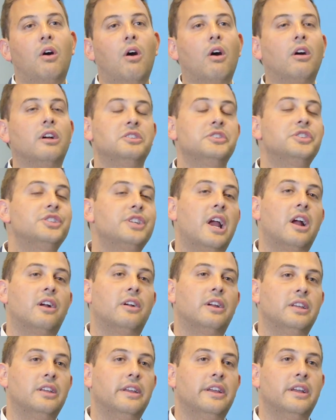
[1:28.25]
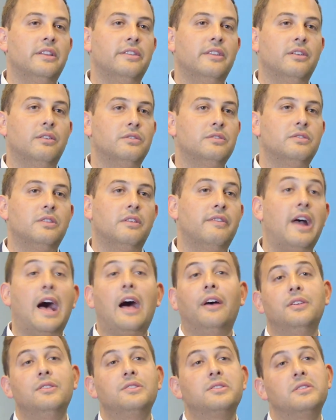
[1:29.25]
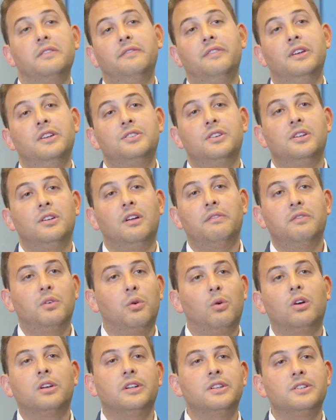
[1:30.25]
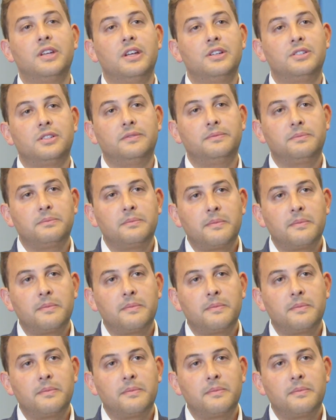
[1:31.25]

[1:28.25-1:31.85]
aren't sharing in the values and the vision of the organization.